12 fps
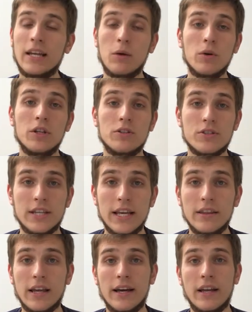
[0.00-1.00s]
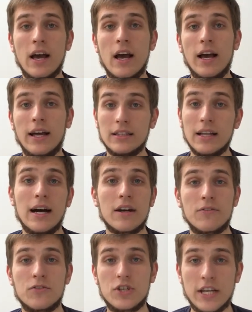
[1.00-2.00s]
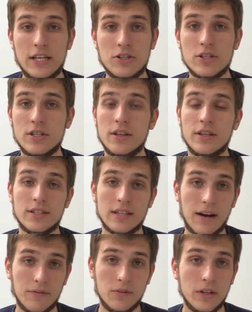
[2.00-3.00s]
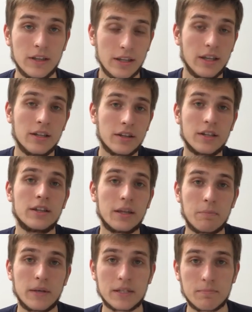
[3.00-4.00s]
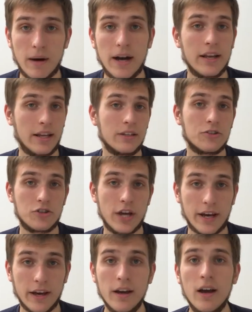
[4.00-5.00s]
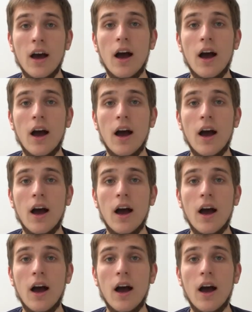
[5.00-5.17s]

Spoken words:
And I wanted to say that a lot of changes in the SAP, in Netpeak Spider and Checker